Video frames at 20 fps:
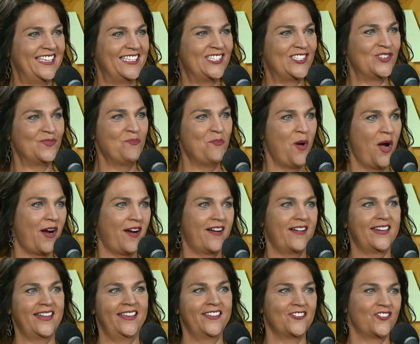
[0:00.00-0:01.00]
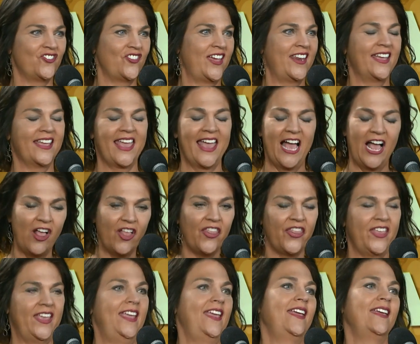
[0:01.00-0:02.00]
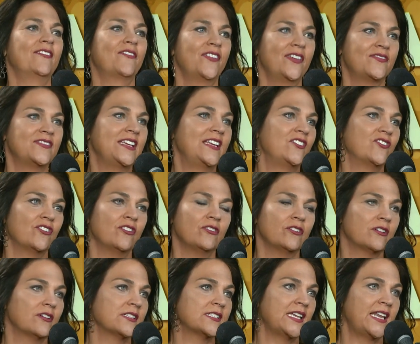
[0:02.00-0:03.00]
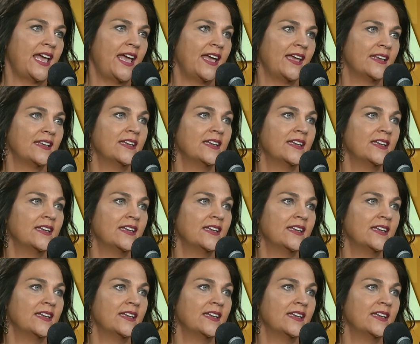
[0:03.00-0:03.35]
Smart, energetic, healthy 15-year-old girl today.